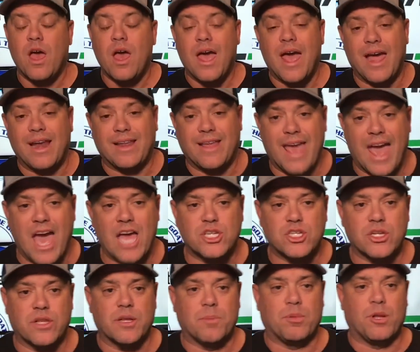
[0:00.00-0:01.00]
and cash
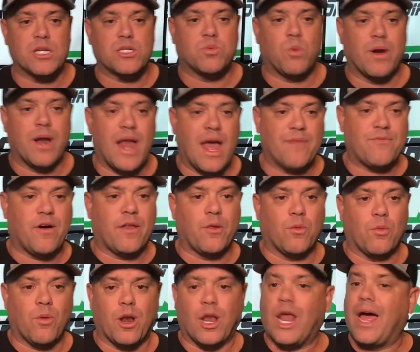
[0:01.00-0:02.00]
on the plus 1.5 on the
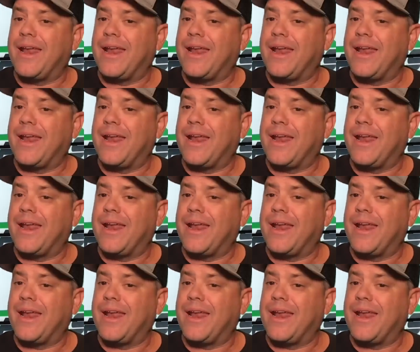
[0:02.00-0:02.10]
run line.